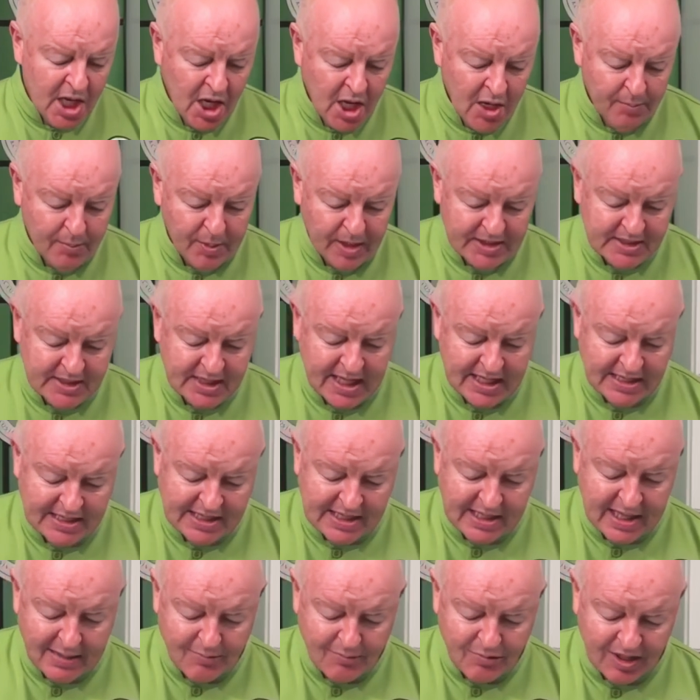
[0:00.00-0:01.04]
But as I said,
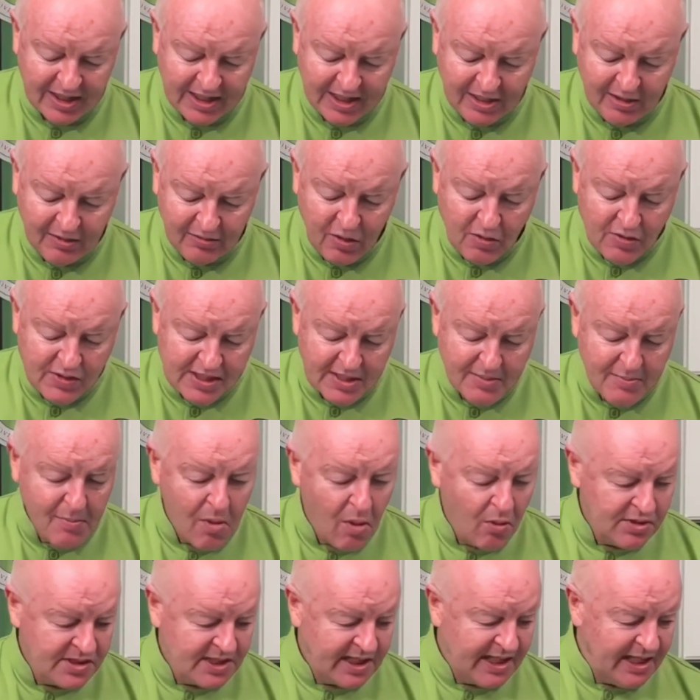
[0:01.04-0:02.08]
I'm really using
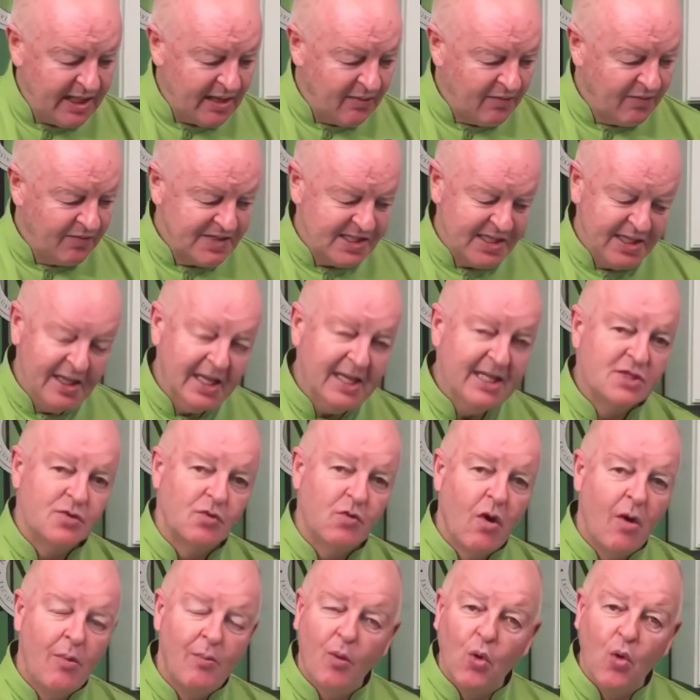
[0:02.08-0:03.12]
mostly, obviously these are
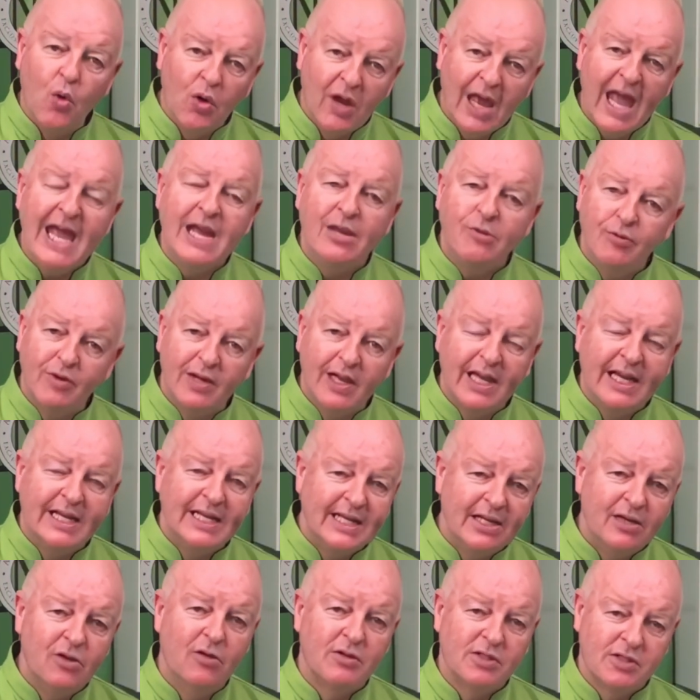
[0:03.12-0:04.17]
all more cake
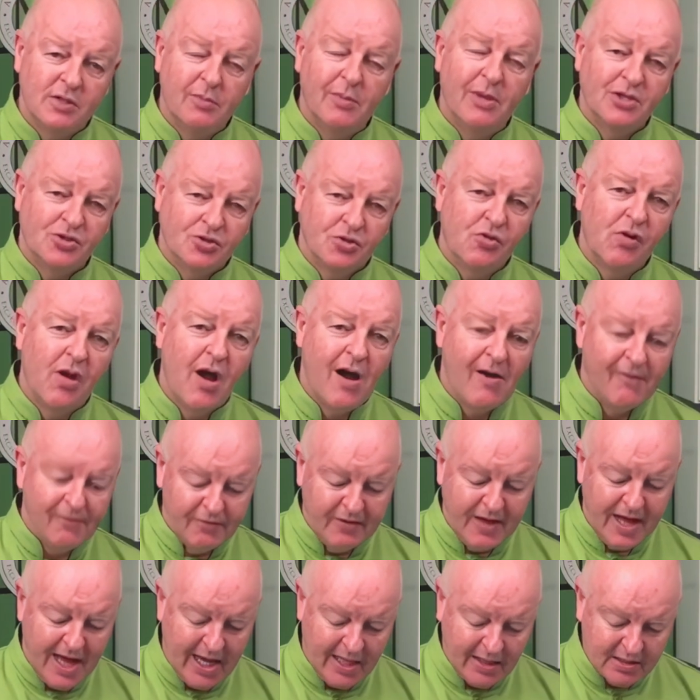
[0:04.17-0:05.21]
related, not so much craft
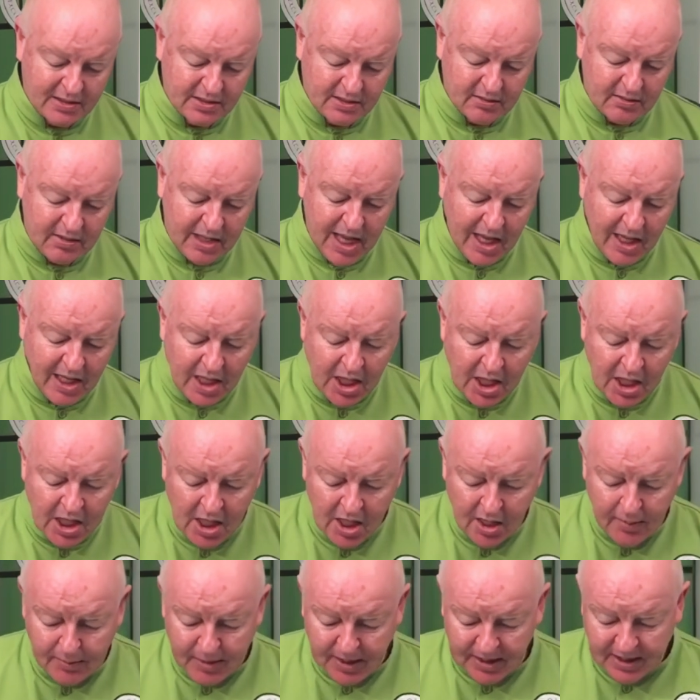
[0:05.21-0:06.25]
things, okay?
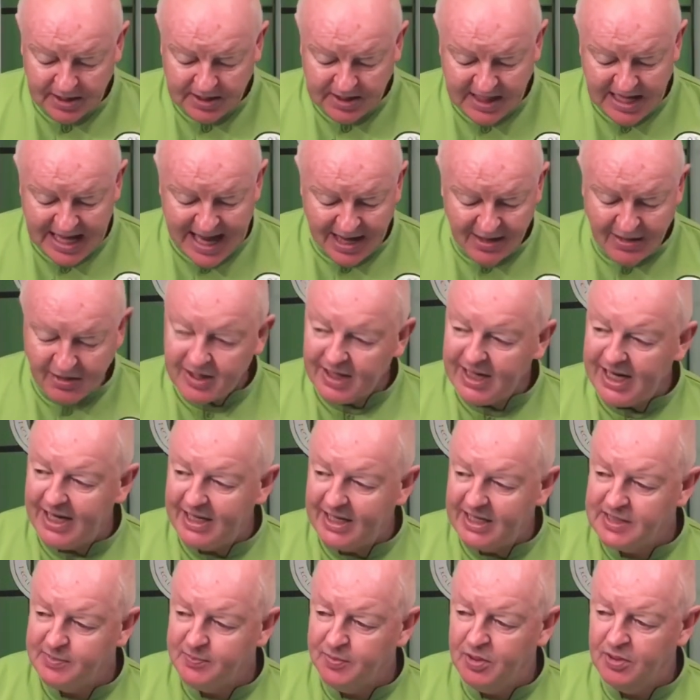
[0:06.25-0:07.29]
But see how you're going to get
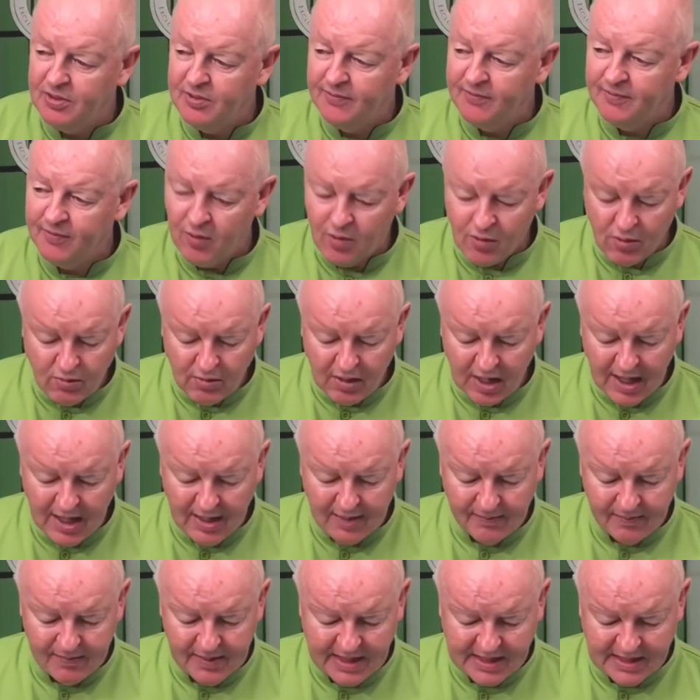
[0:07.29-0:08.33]
this
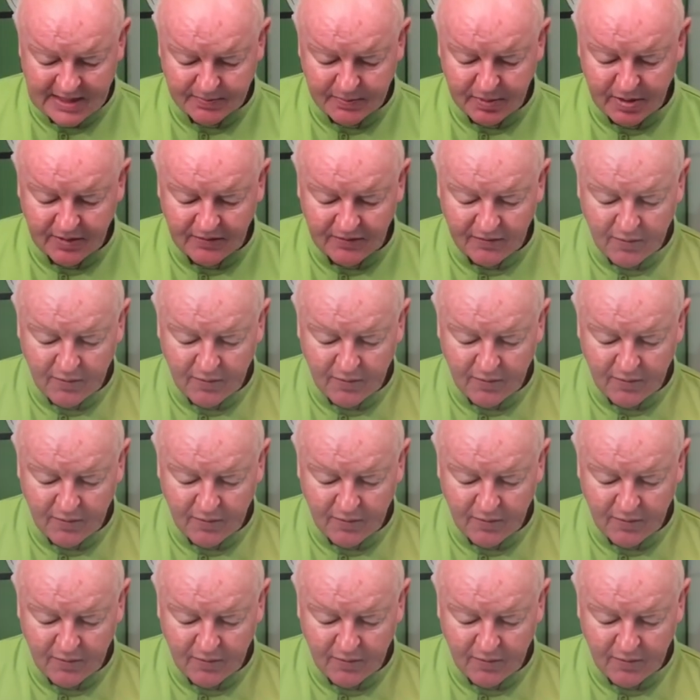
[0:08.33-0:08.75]
beautiful